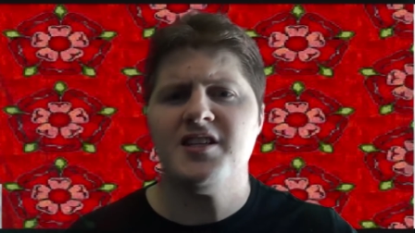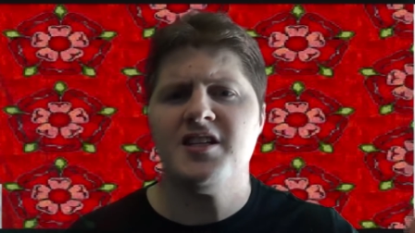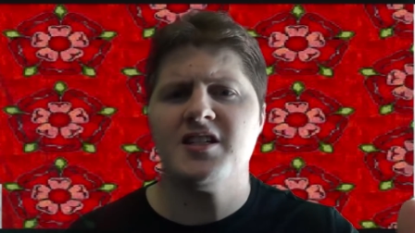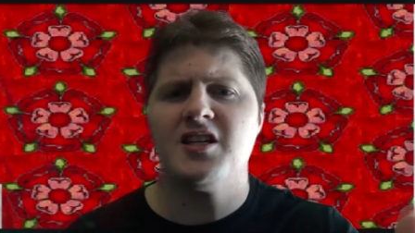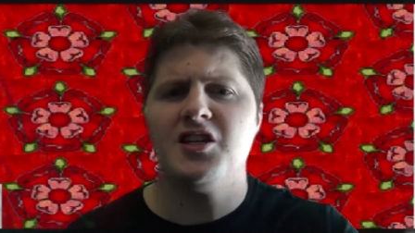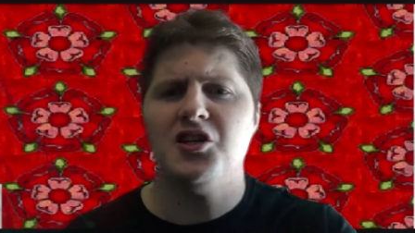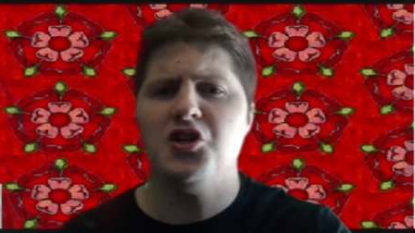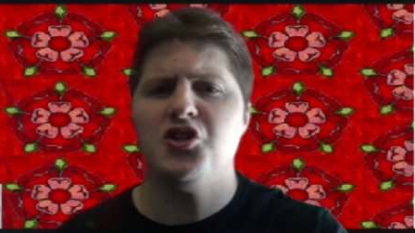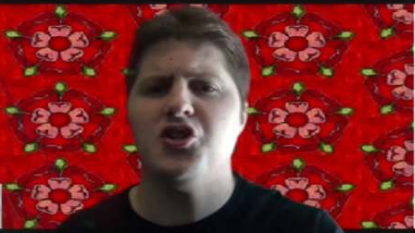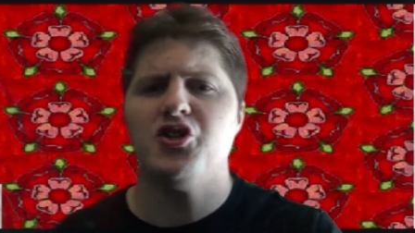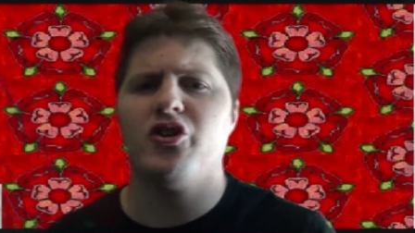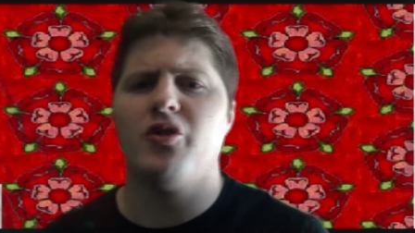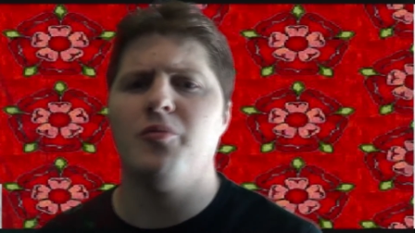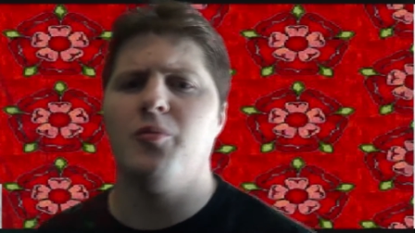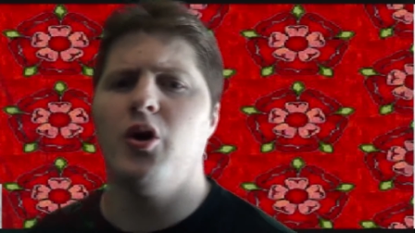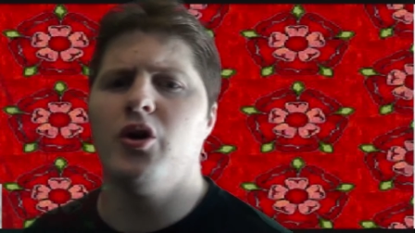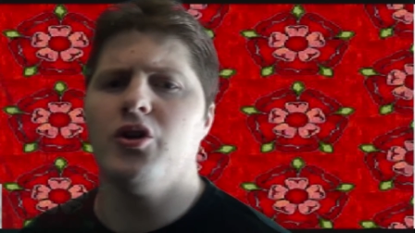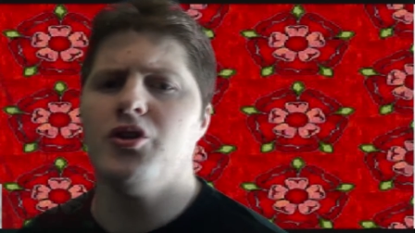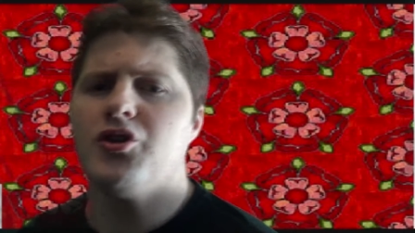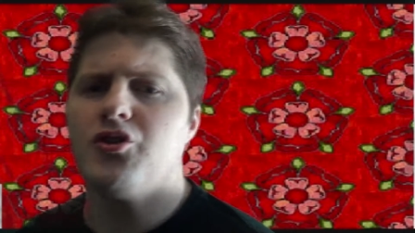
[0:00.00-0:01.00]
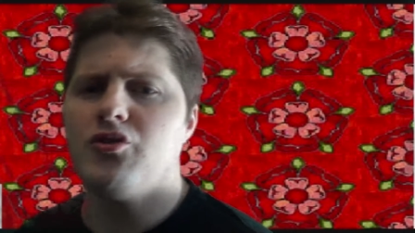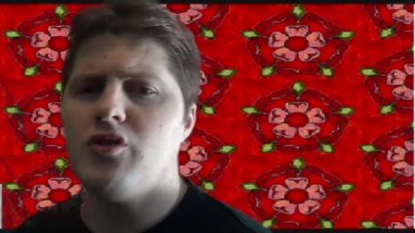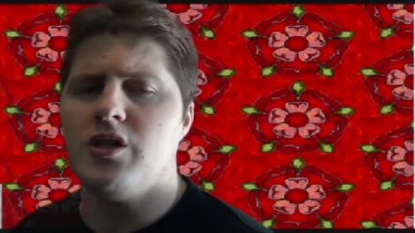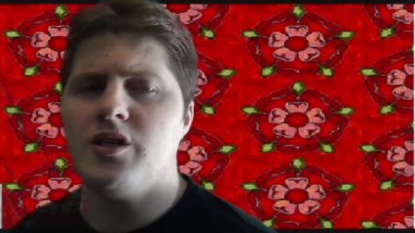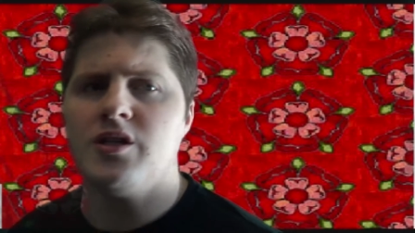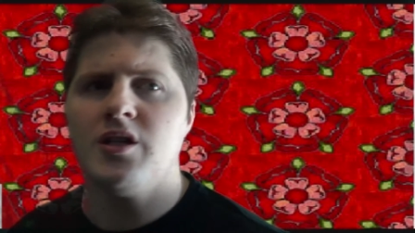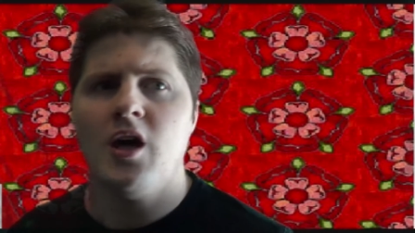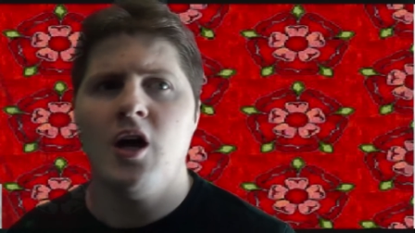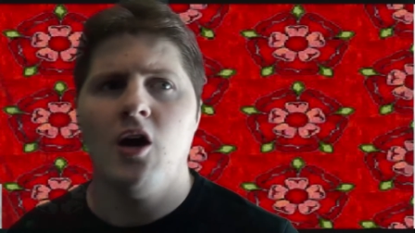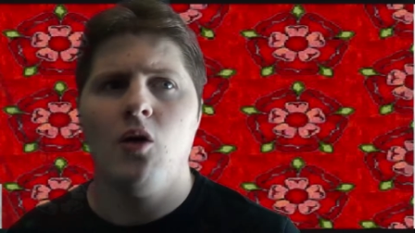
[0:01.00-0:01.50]
dissolution of the
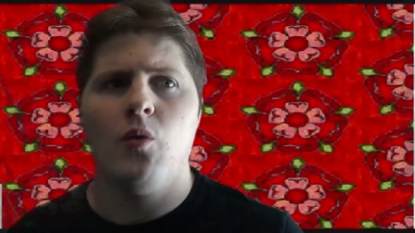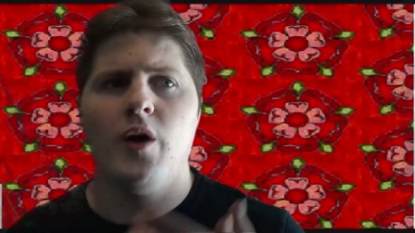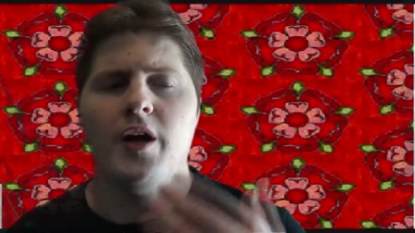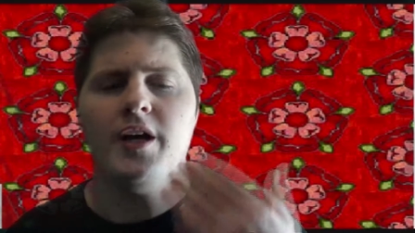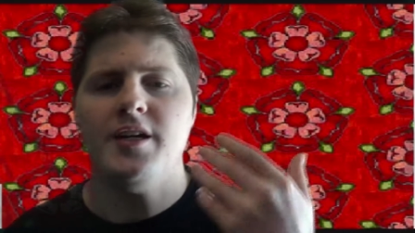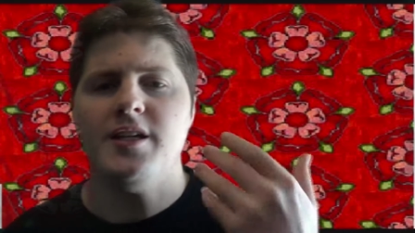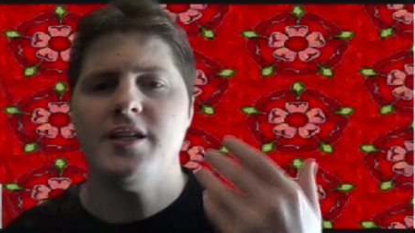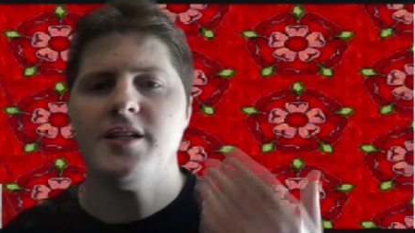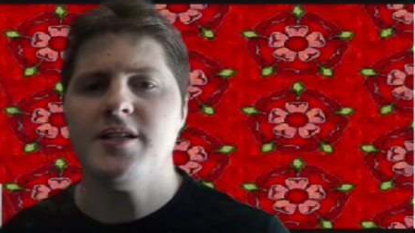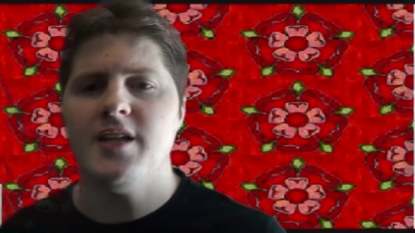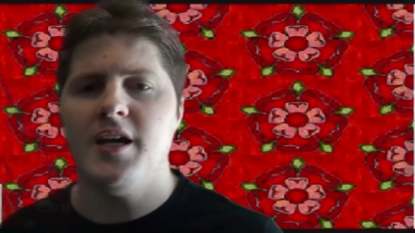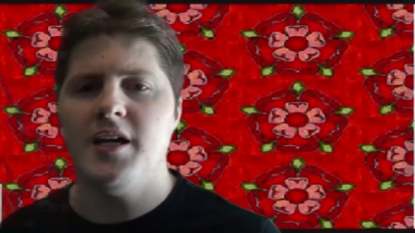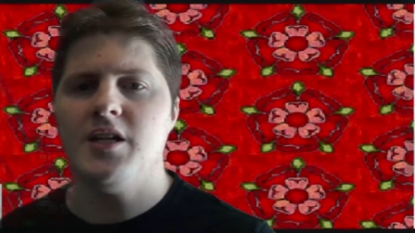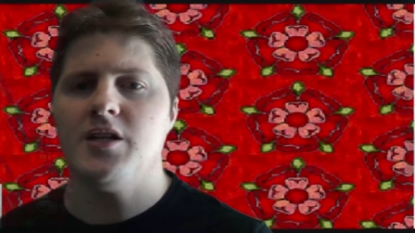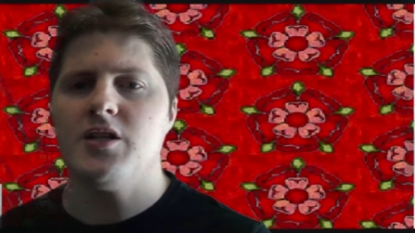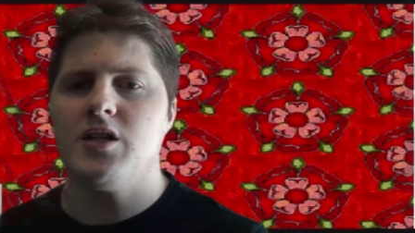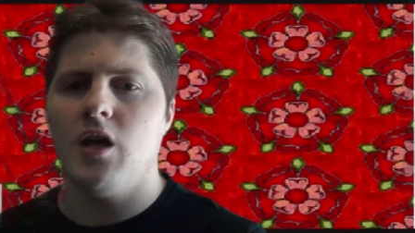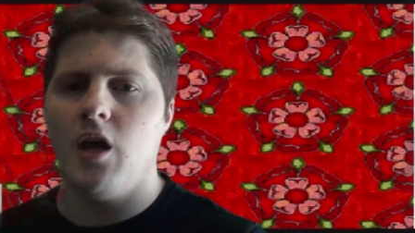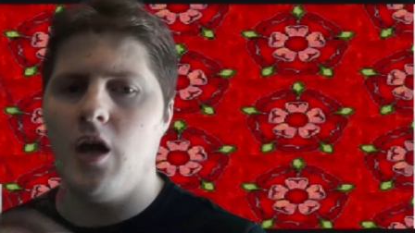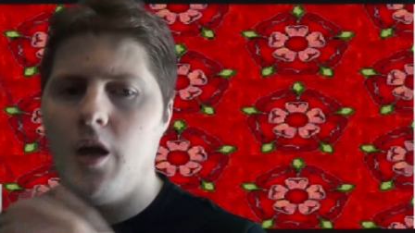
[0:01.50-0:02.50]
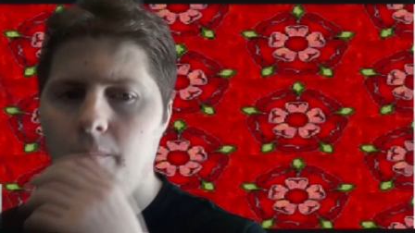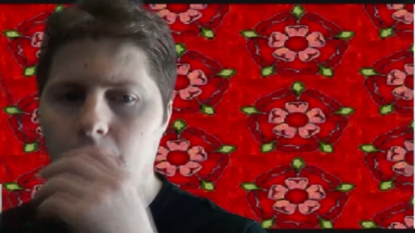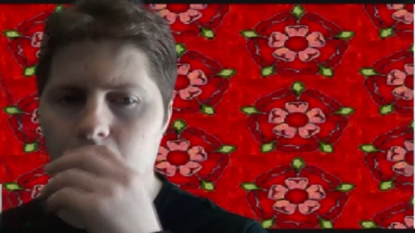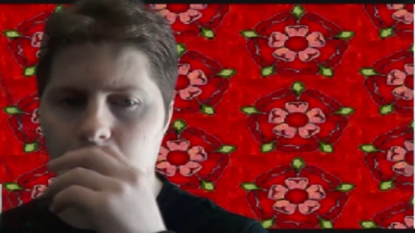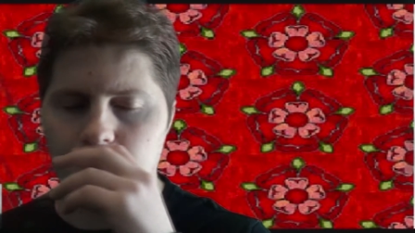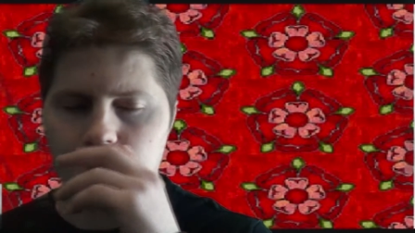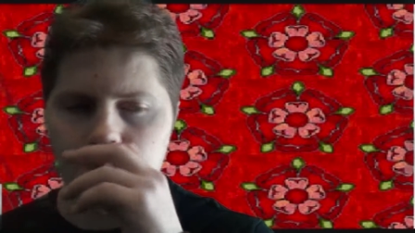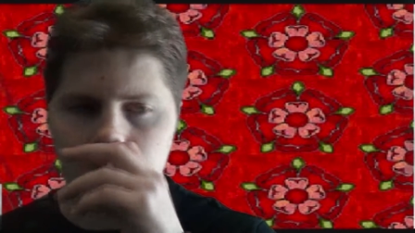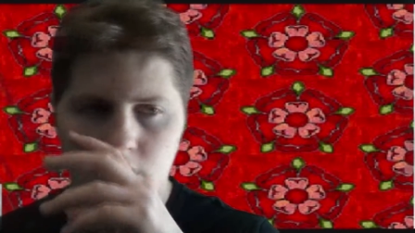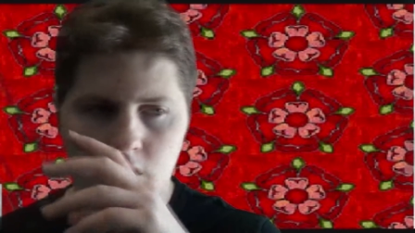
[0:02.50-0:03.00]
monasteries, where he sent
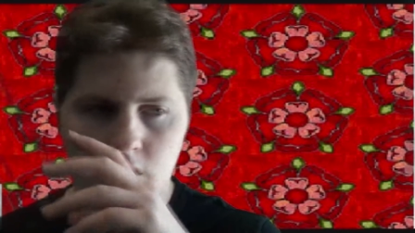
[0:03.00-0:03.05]
a